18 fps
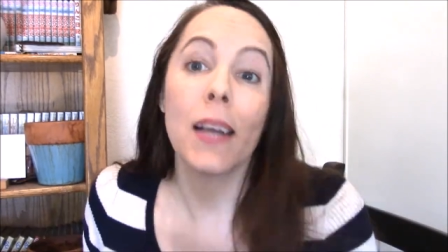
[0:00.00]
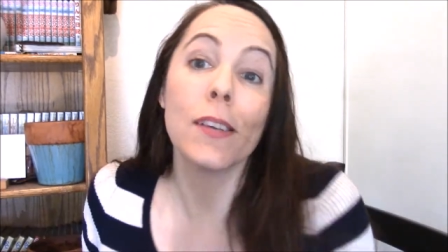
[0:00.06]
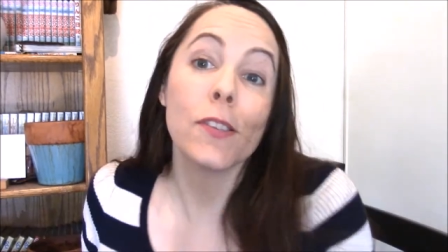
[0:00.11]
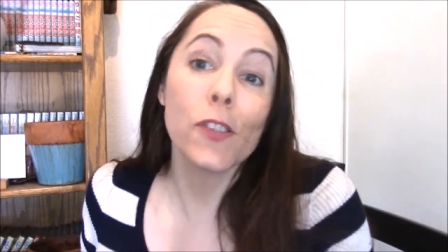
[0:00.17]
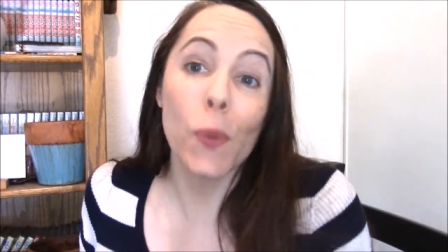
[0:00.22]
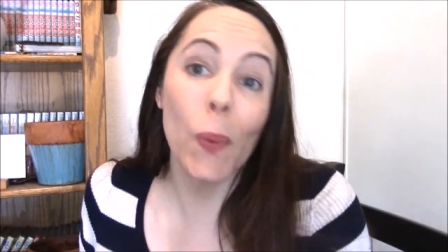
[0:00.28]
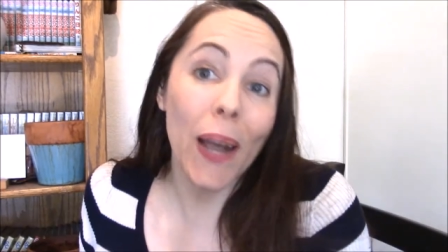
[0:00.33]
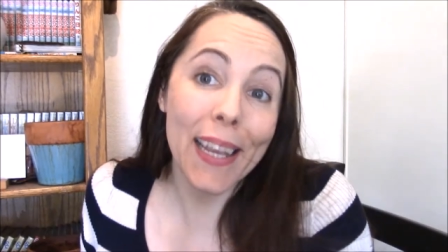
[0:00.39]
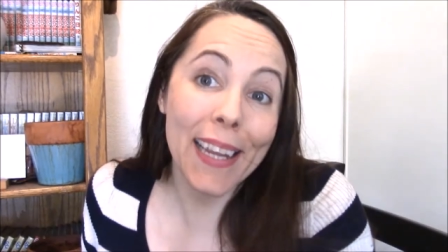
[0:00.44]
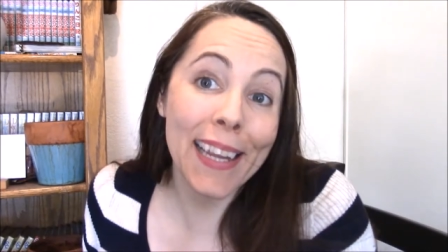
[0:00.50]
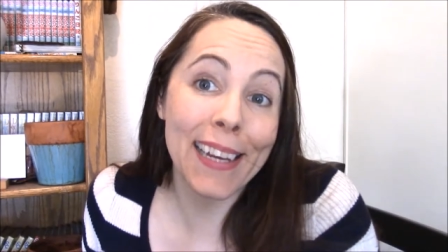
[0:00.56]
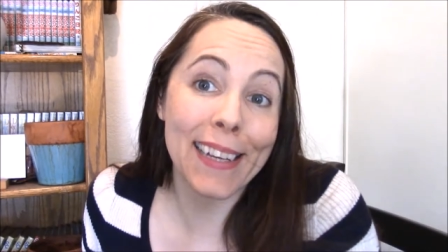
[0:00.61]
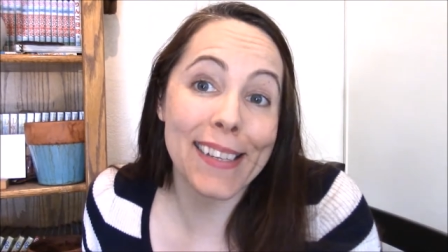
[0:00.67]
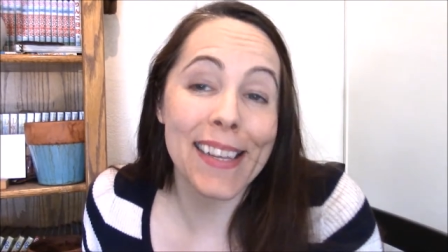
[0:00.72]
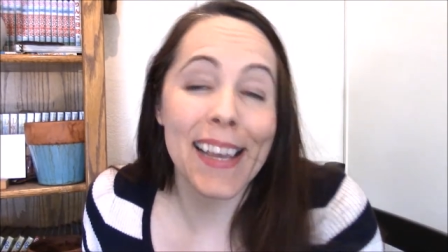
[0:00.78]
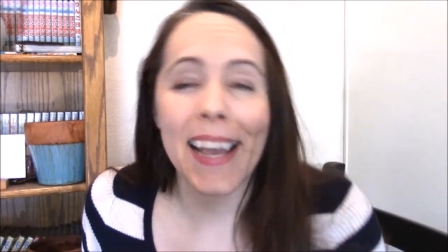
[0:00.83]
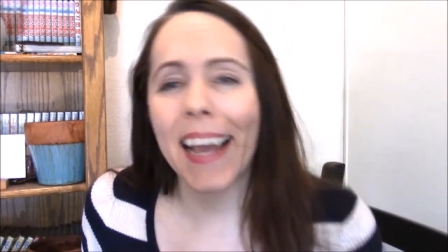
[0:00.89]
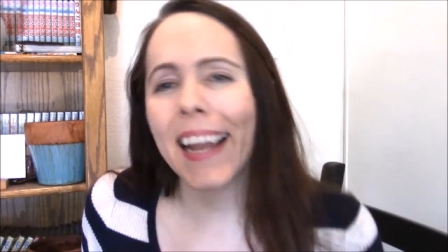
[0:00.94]
So I
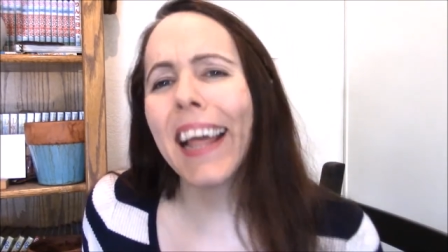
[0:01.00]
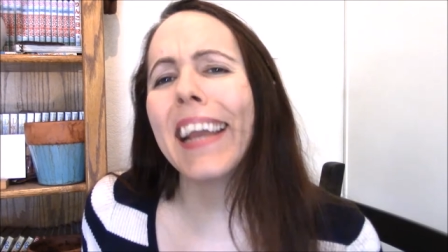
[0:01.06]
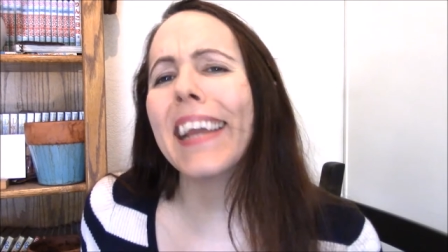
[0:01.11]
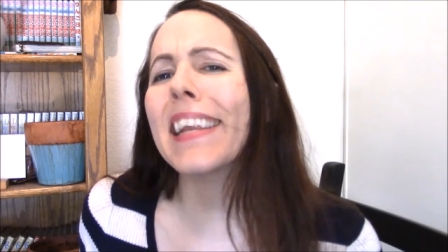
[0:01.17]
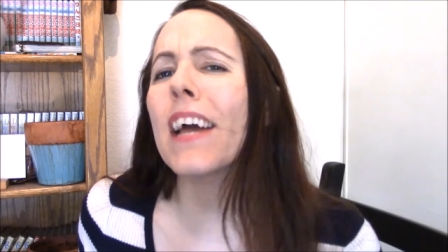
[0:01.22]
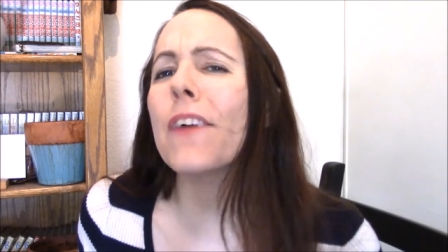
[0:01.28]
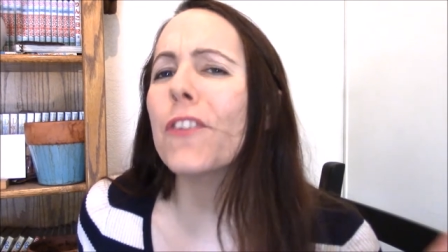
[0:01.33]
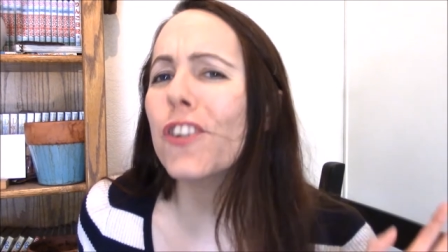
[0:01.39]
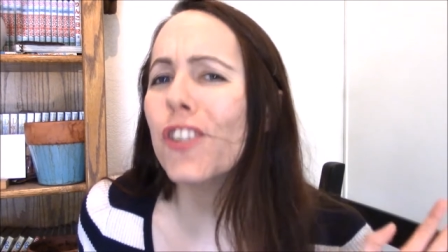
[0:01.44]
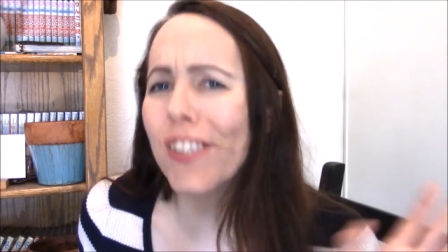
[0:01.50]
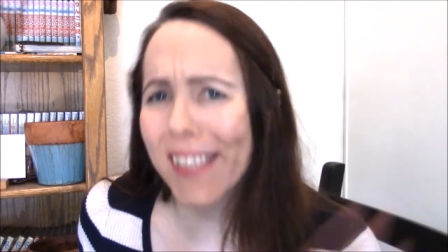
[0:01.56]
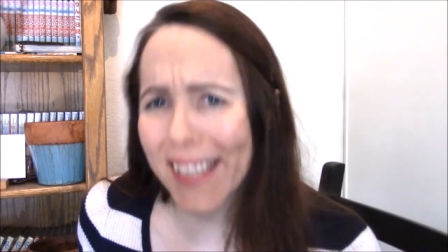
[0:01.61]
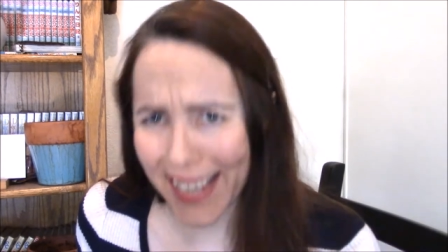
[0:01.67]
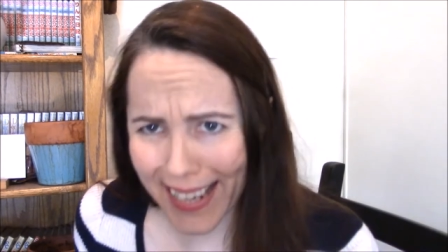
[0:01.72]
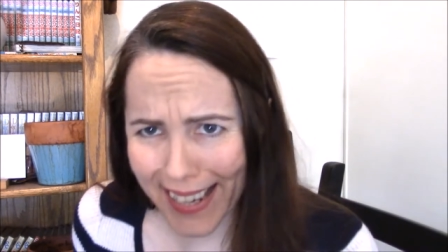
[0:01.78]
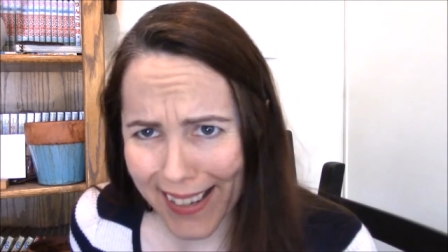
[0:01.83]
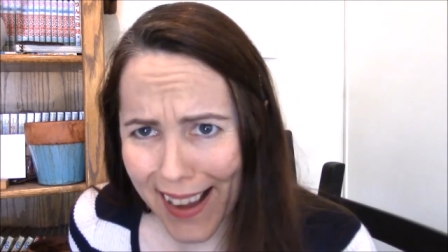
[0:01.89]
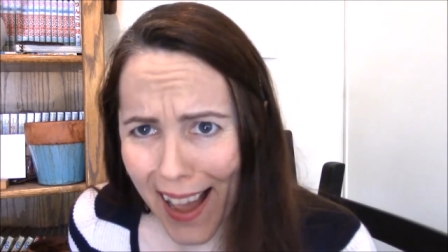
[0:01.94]
eat, and I can never just
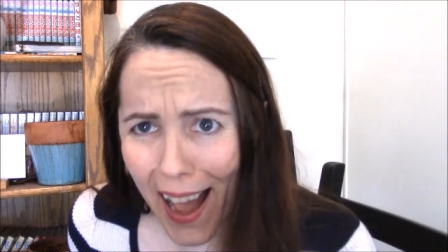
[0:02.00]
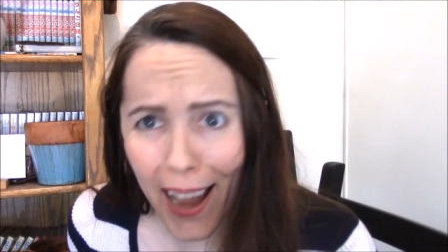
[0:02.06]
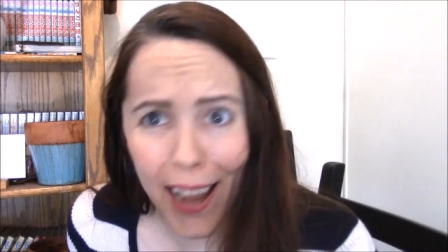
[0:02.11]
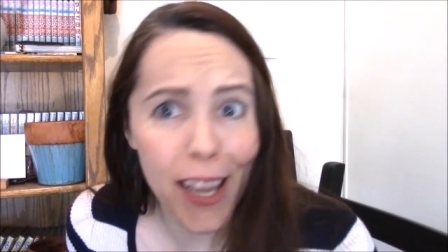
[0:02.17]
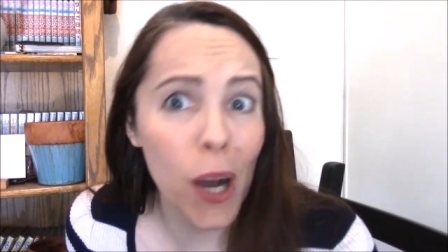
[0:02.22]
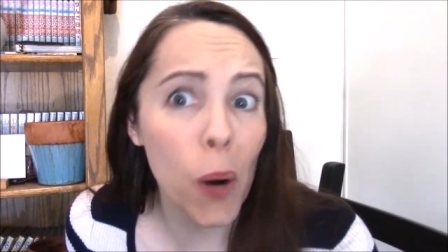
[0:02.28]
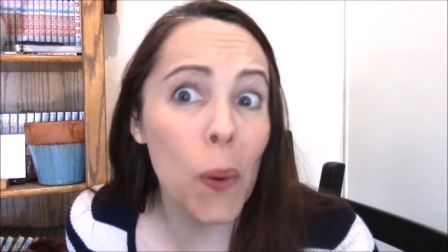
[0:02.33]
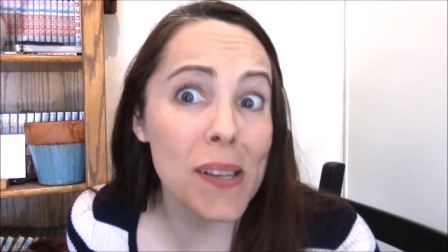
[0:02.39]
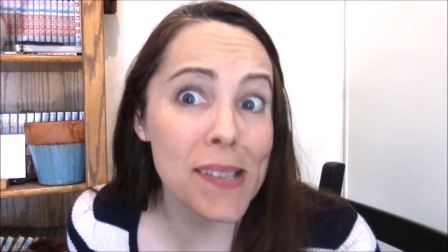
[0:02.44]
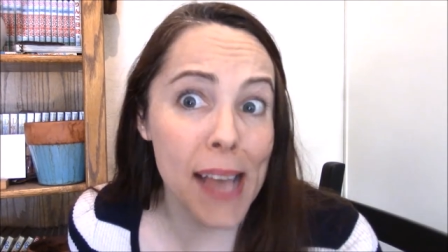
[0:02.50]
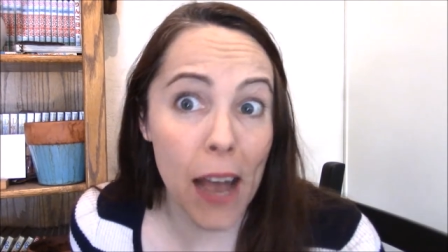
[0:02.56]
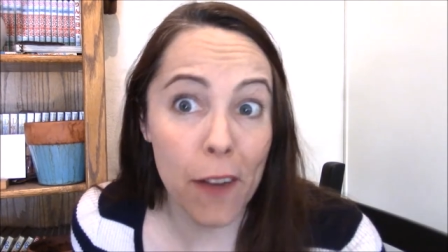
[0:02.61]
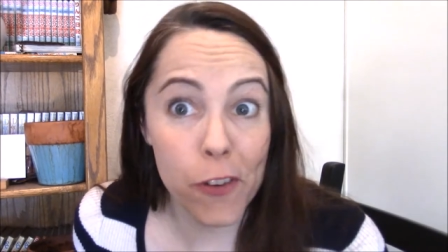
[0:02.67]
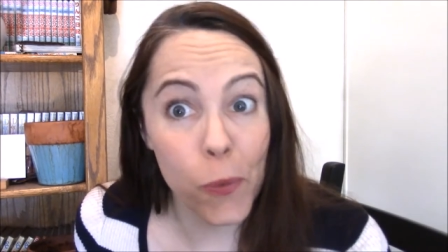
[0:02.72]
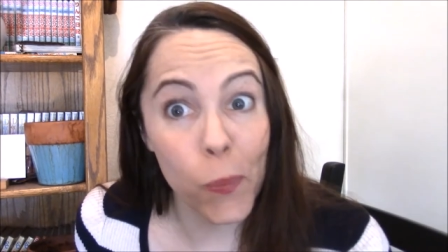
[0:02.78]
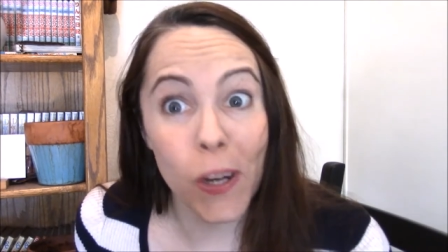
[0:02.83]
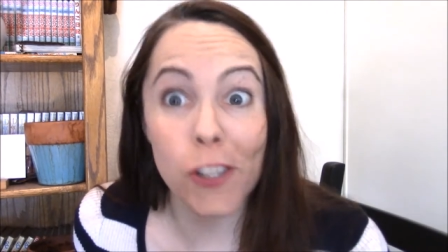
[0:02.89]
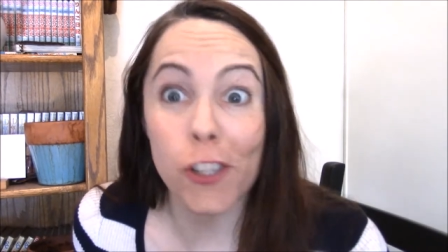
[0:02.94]
eat. I always have
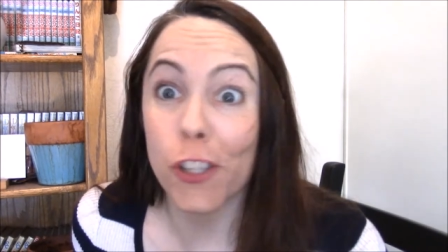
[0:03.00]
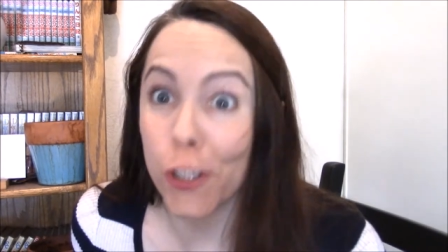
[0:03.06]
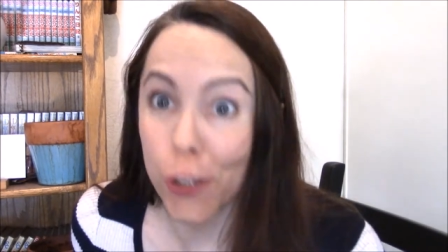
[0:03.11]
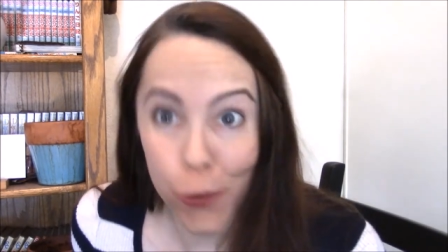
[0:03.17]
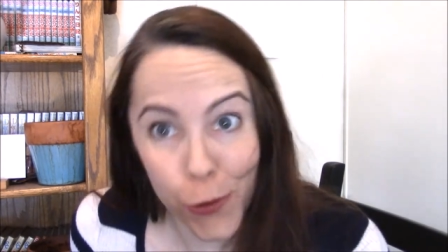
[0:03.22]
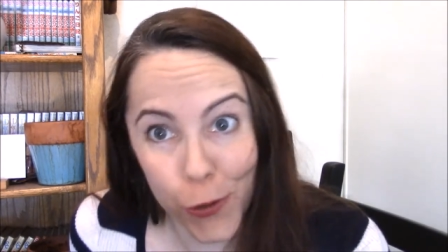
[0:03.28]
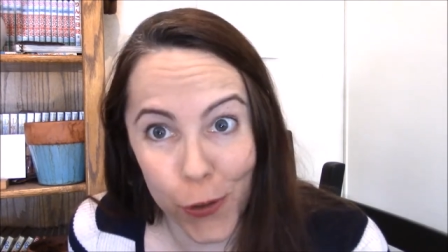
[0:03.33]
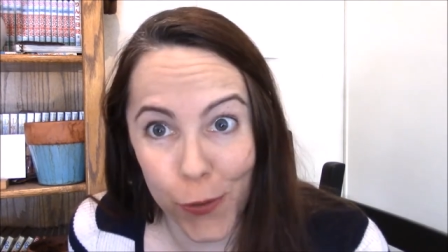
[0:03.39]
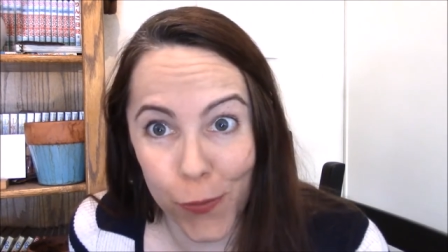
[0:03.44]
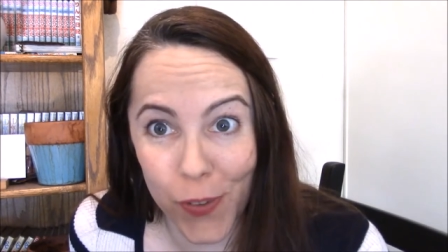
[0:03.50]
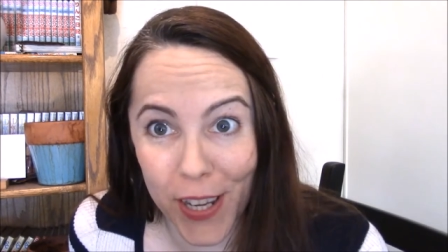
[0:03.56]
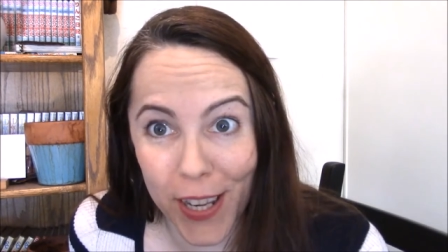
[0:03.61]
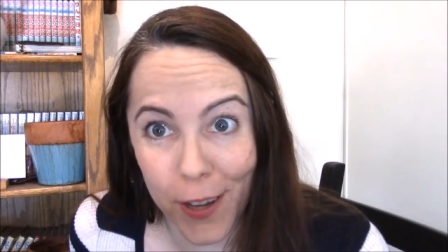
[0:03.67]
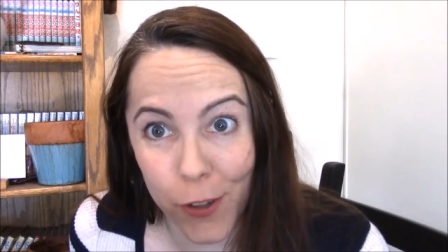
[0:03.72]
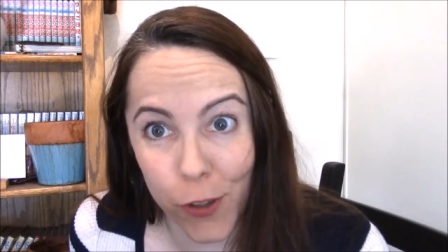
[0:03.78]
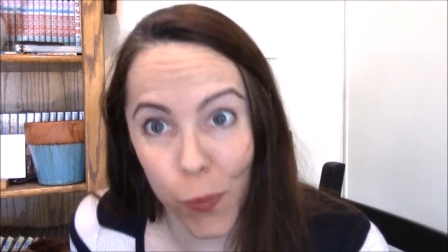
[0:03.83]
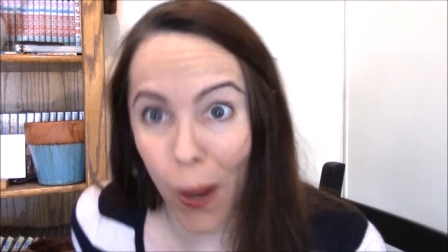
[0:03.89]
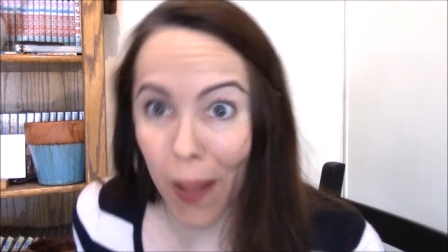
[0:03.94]
to watch YouTube
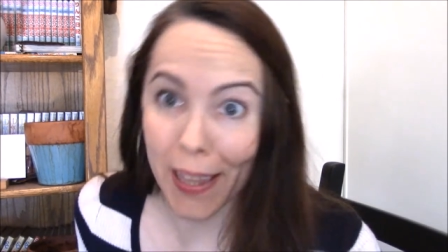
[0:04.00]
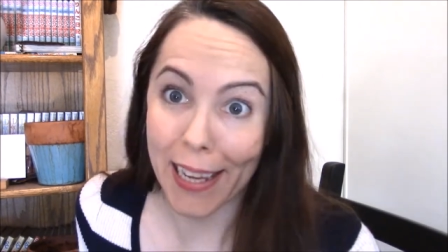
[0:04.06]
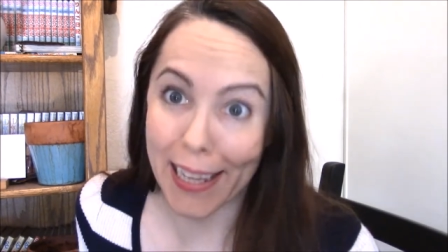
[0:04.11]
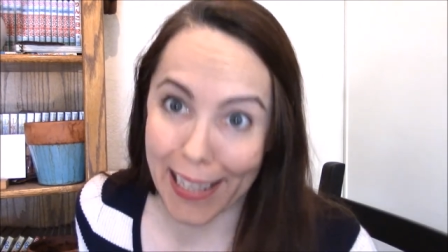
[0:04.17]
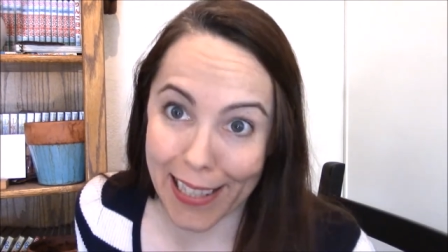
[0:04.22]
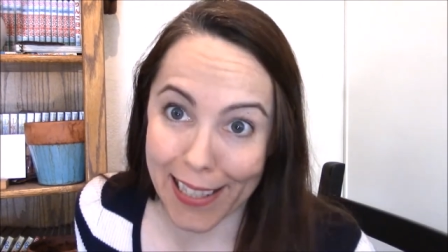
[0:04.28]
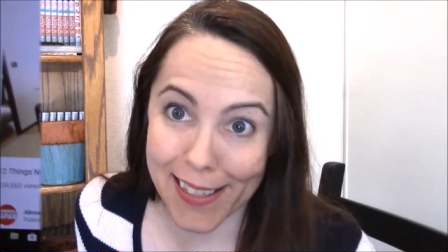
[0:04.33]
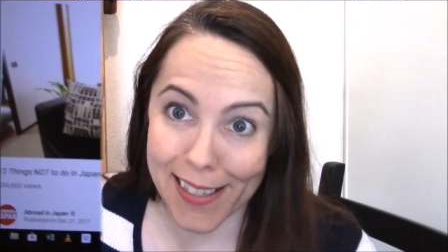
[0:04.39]
videos while I eat.